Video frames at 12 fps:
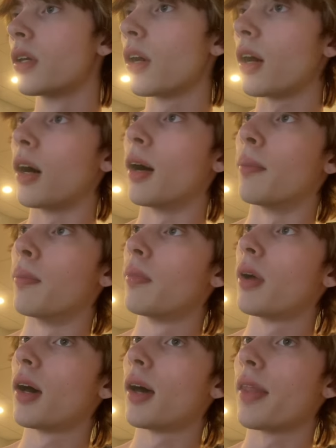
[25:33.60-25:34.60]

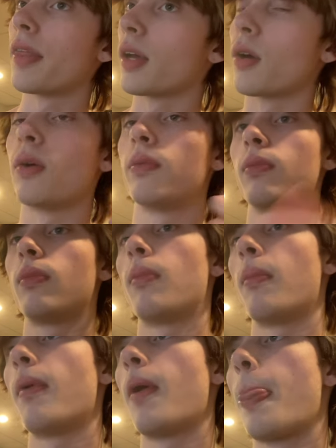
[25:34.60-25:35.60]
I think
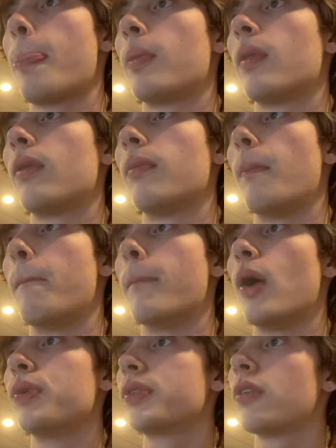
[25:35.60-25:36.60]

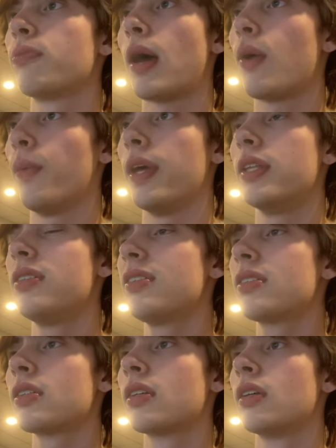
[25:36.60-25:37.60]
most of my
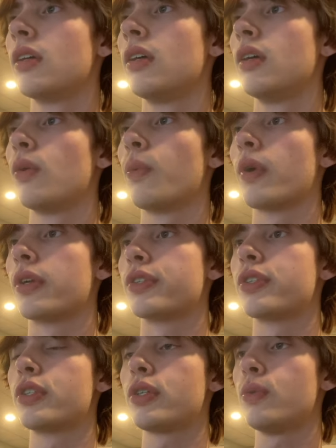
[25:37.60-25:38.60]
wins were
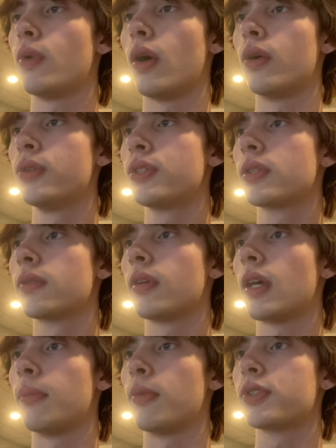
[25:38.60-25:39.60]
just 2-0s,
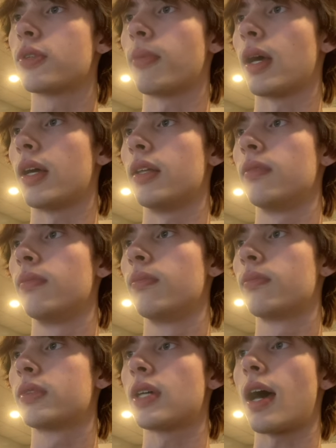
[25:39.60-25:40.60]
and most of my
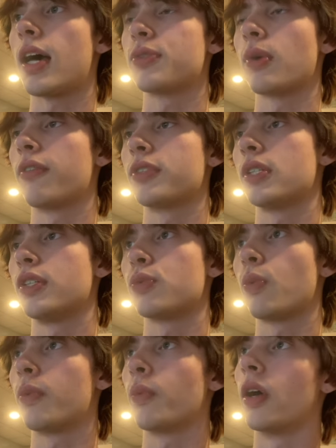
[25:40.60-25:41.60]
ties were obviously just
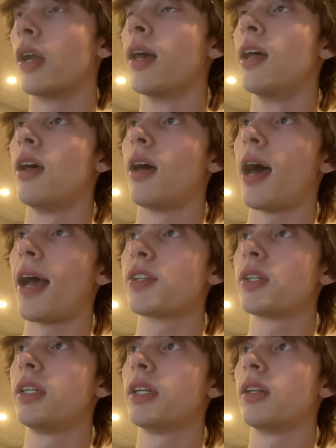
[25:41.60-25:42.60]
1-1. I
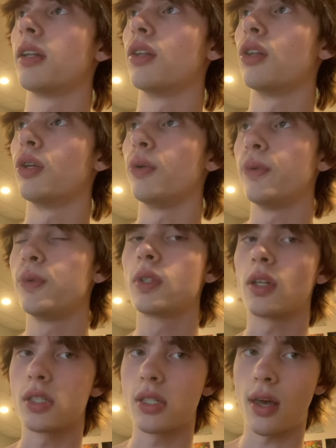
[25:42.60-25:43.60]
actually didn't lose
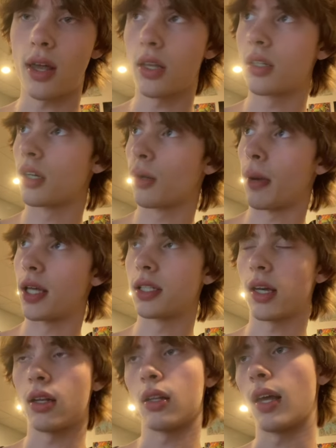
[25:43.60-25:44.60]
a set until my
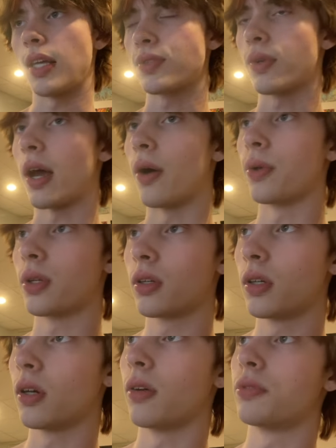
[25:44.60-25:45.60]
second to last round
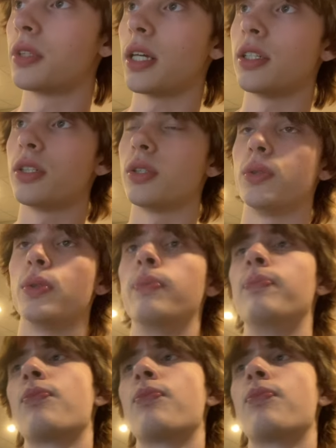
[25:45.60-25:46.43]
of day 2,